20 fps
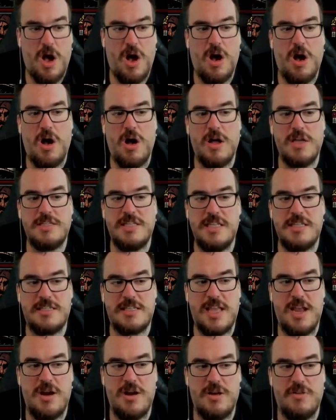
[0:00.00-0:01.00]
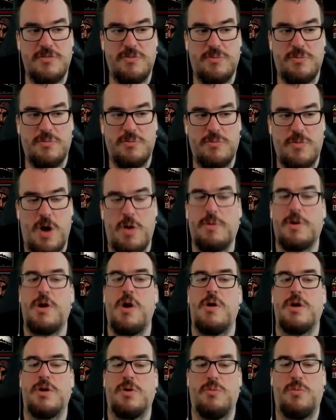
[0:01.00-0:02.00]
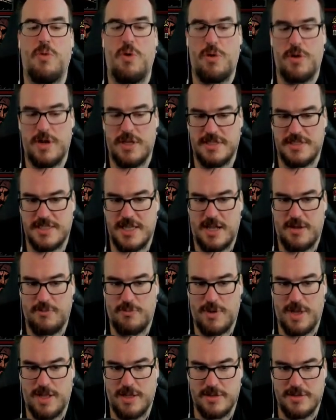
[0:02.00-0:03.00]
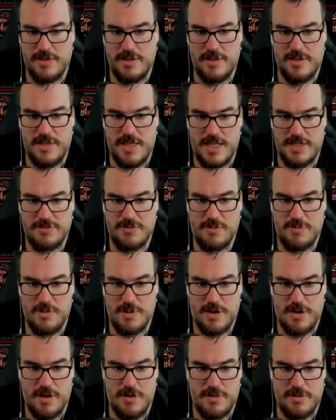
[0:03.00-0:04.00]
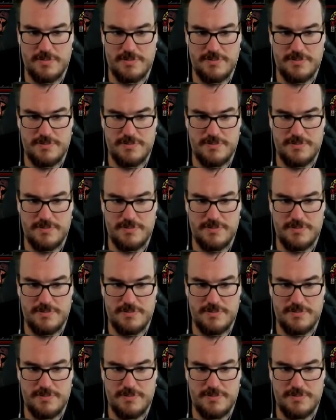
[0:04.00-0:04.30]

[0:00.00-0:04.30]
Oh, is he scared of... Well, we're going to Warren's, not Weald. That's where we're going.